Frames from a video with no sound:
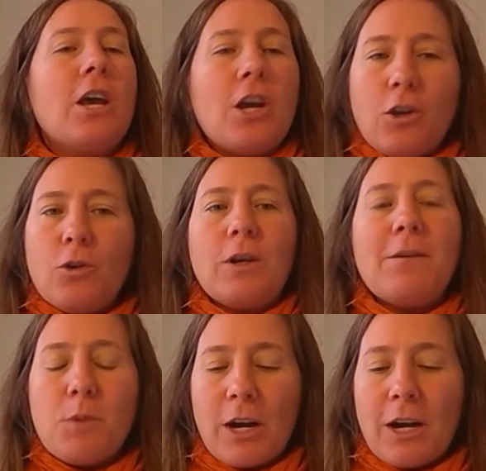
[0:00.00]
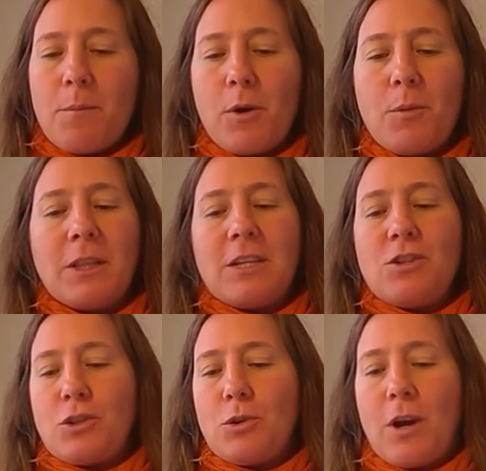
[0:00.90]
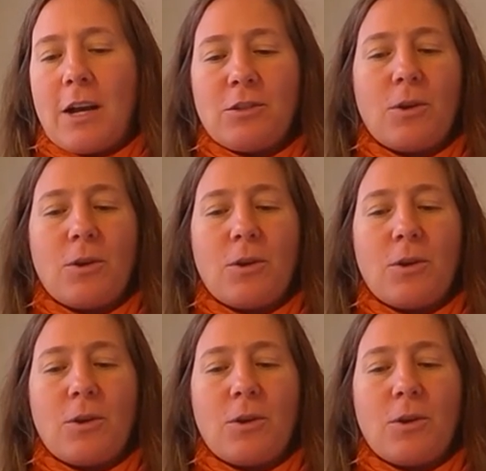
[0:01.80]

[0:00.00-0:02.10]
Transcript: you give more unemployment insurance,